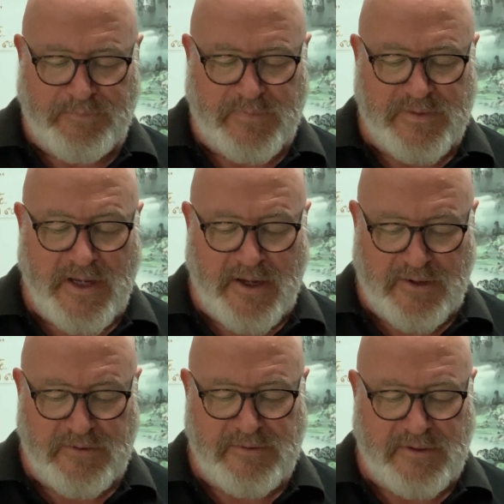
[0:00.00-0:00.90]

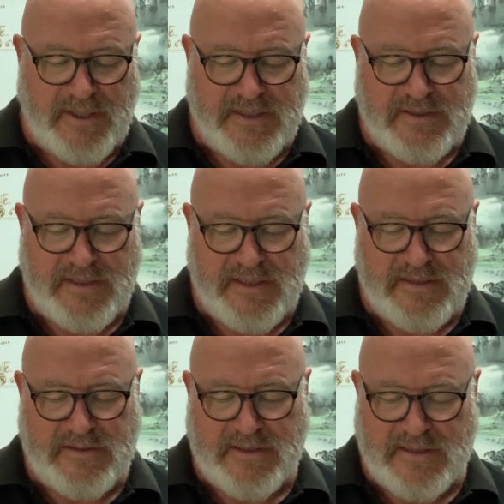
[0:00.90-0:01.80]
know as
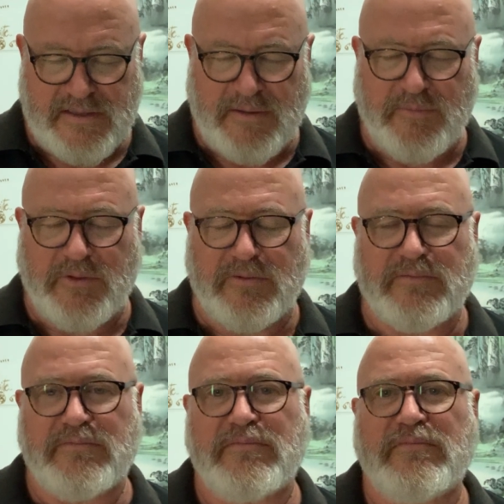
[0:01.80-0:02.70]
these simple
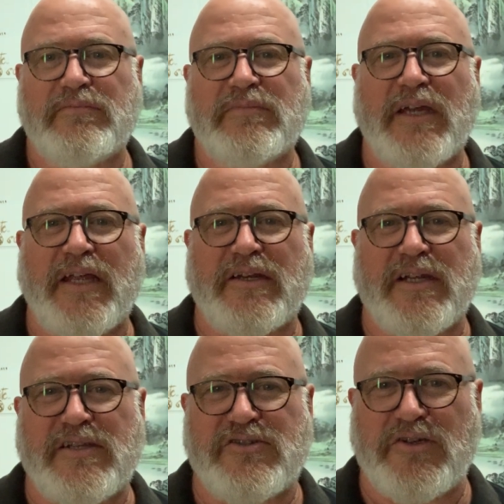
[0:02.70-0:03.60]

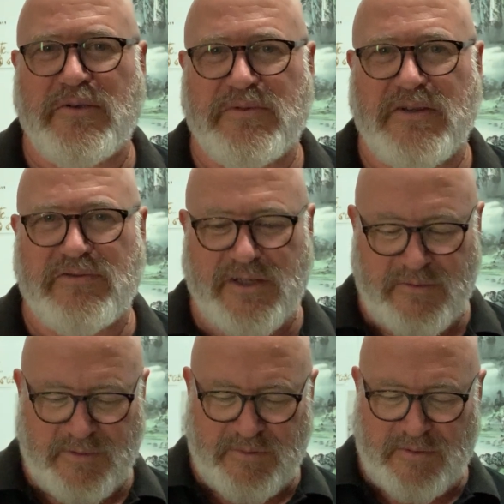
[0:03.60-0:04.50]
Cantonese terms, even though
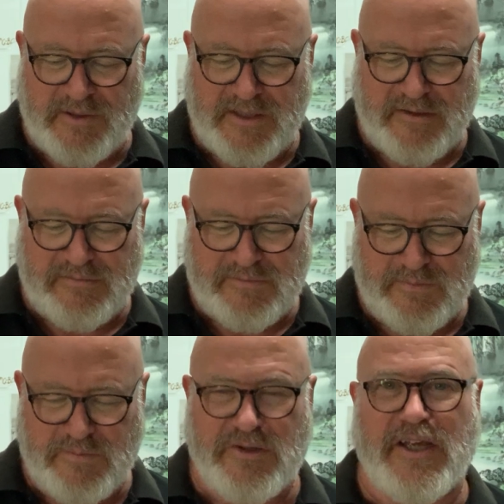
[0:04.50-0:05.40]
we probably don't
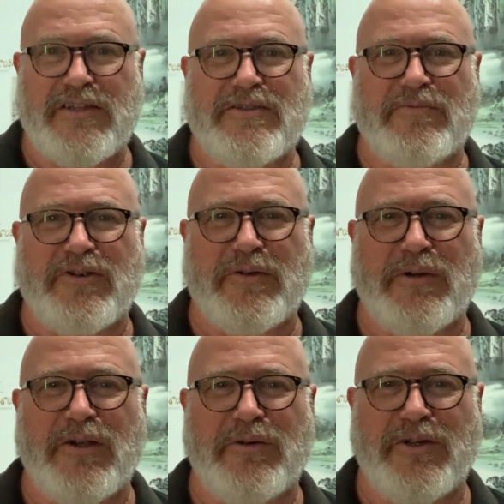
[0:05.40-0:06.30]
pronounce them very
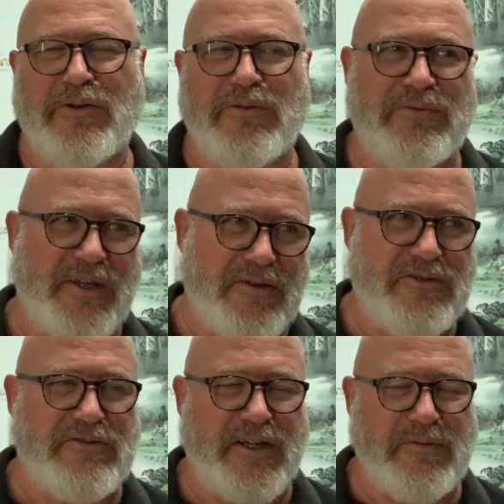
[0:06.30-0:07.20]
well. We all know
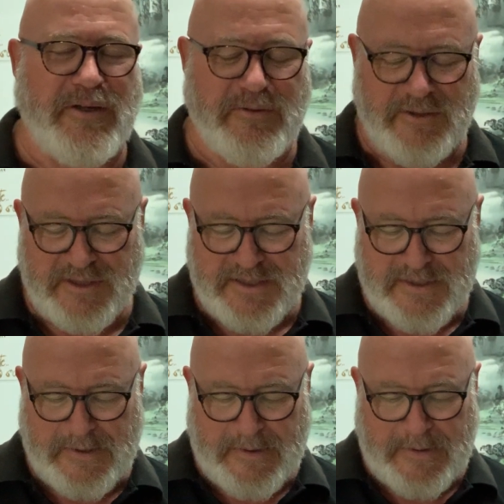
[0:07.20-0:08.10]
straight away what it is.